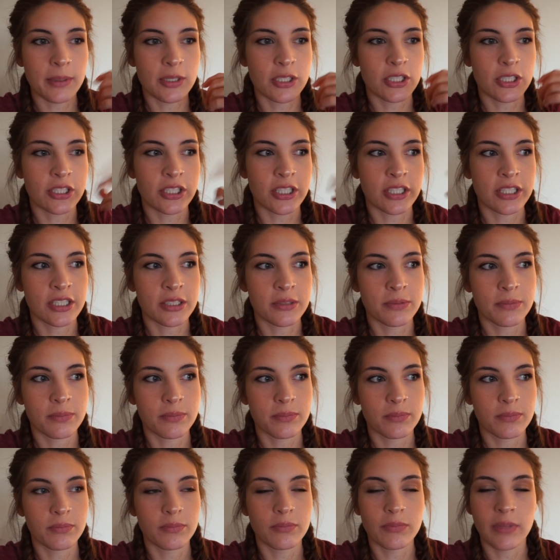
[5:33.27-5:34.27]
It's just,
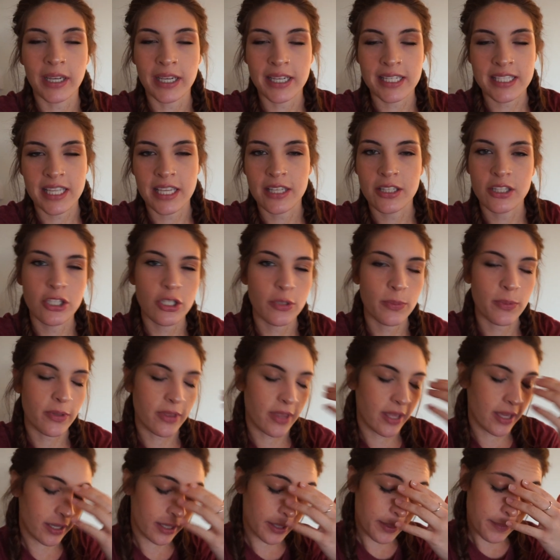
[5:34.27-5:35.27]
like I said, super
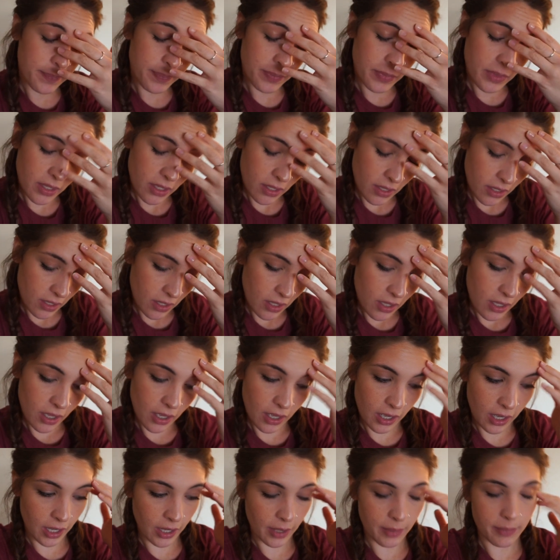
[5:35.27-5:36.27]
thick.
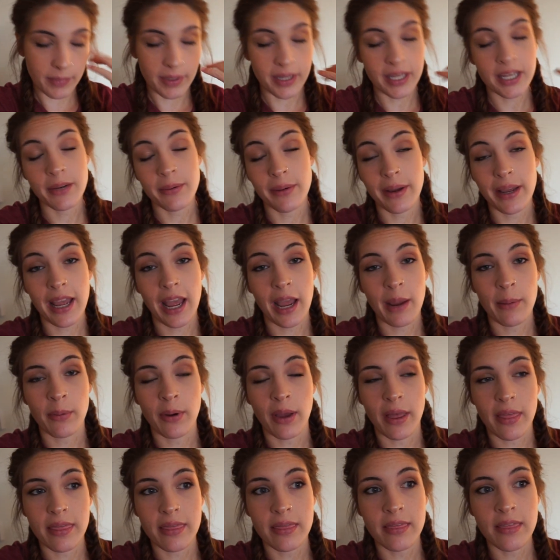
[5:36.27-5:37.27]
But anyway, I
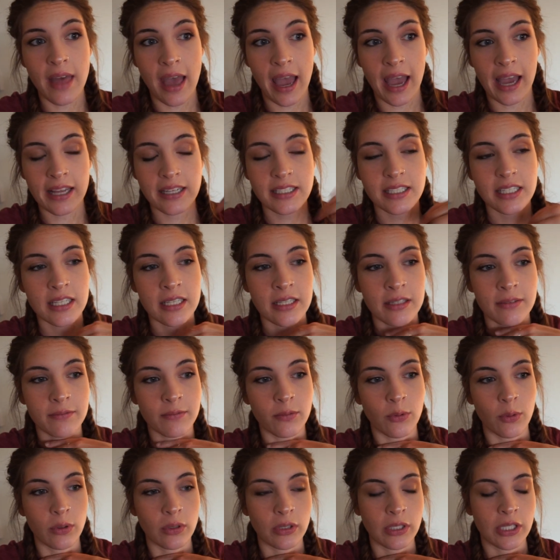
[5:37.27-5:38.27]
brought that, and then
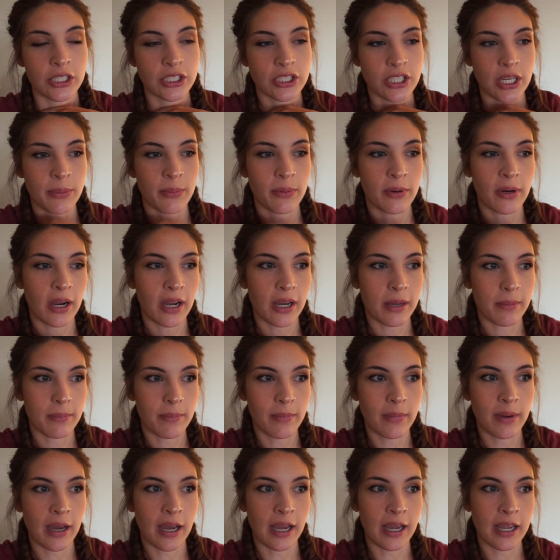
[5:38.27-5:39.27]
for lunch I brought
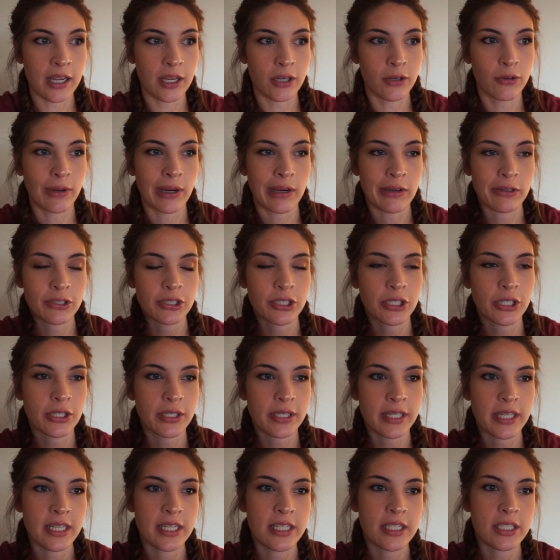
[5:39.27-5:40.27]
my ground
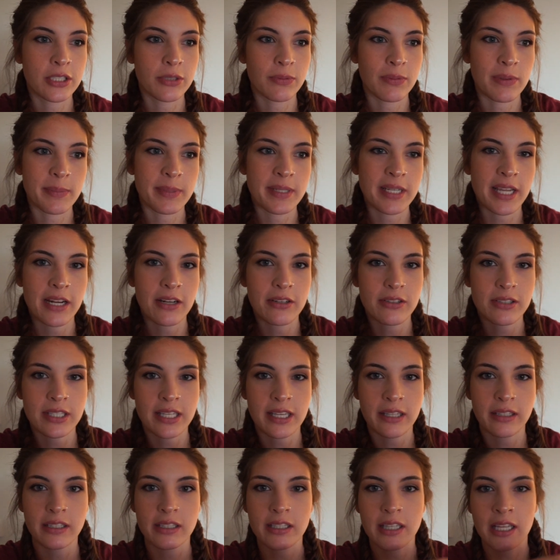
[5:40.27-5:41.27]
turkey sweet potato
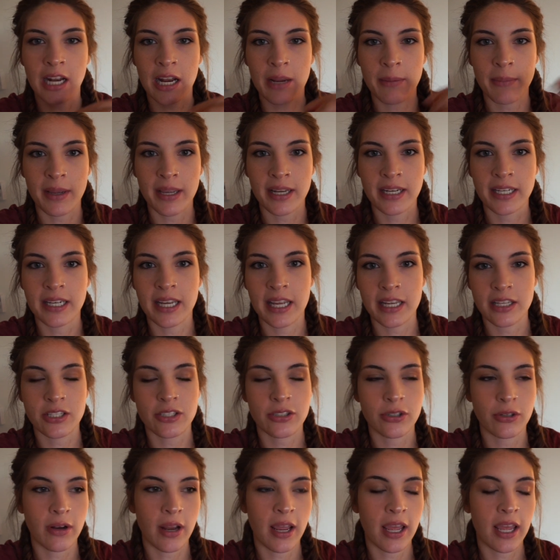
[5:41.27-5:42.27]
skillet that I made
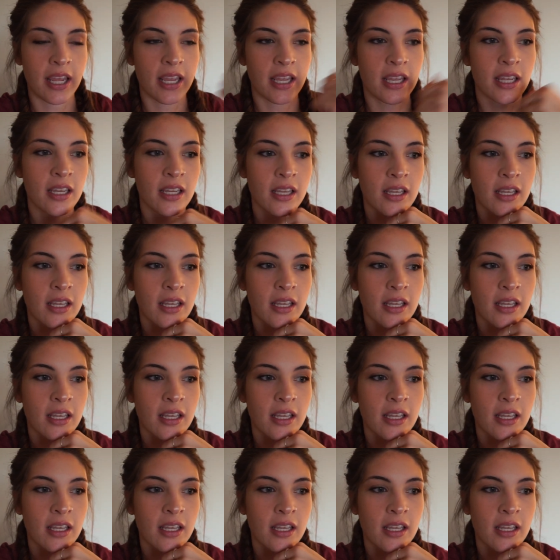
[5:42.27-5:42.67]
yesterday.